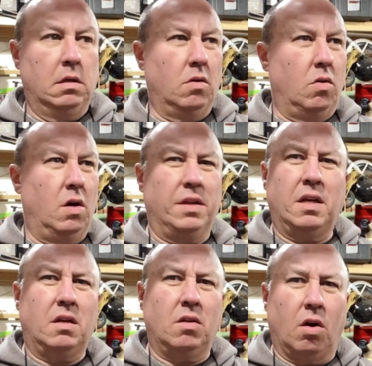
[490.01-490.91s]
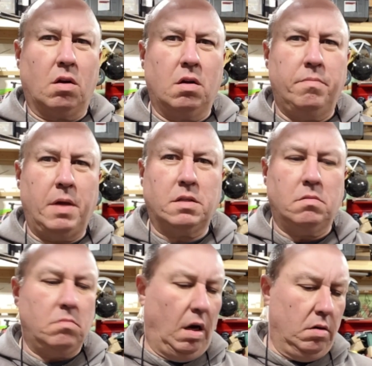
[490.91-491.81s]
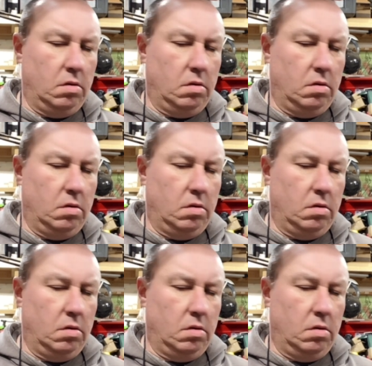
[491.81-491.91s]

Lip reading: or I think Clark makes them. I don't know.